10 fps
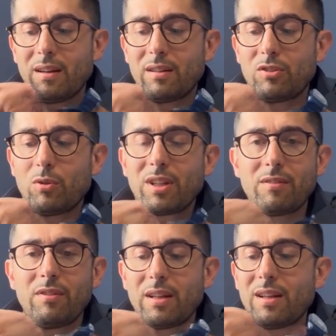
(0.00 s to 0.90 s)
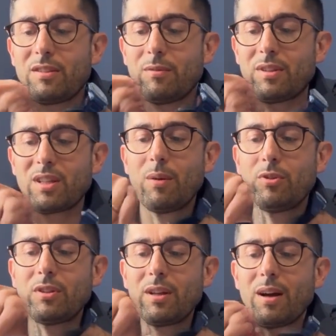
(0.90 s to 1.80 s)
So we give the customer the
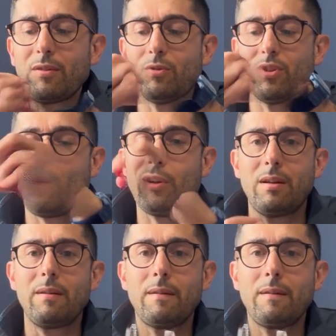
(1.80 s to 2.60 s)
option to have a product